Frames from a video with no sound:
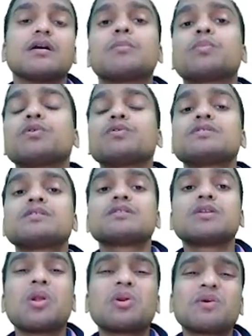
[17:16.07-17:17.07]
produces a
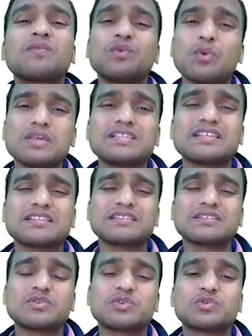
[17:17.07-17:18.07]
lot of
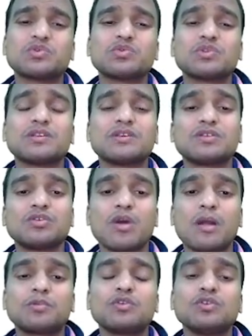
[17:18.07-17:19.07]
noises. So you
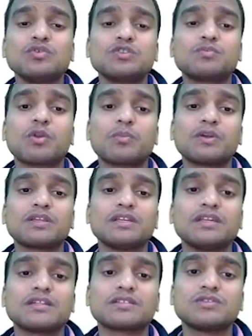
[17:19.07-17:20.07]
have to use proper
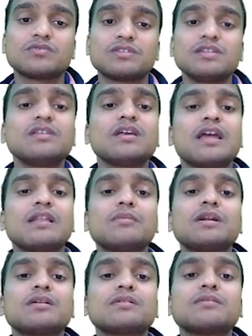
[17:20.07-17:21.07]
gears. You see the
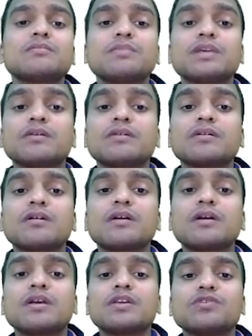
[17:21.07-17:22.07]
helmet being
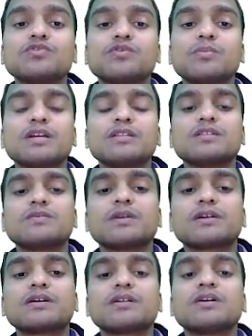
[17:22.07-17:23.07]
used by this
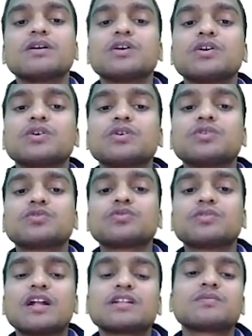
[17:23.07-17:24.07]
worker, so
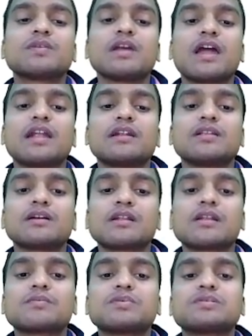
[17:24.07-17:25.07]
that's why, and the
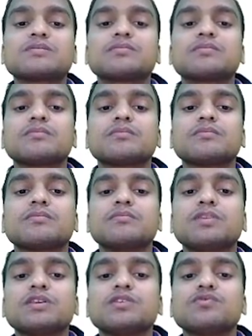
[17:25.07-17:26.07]
gloves
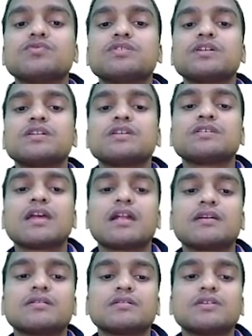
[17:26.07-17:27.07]
being used in his
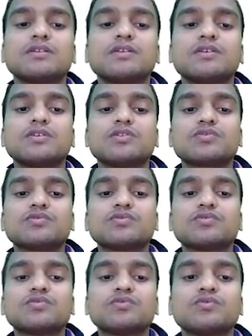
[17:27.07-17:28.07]
hand.
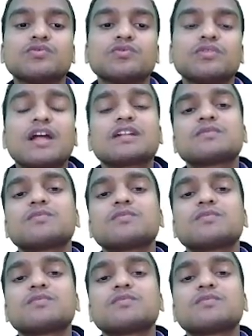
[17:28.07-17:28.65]
So that's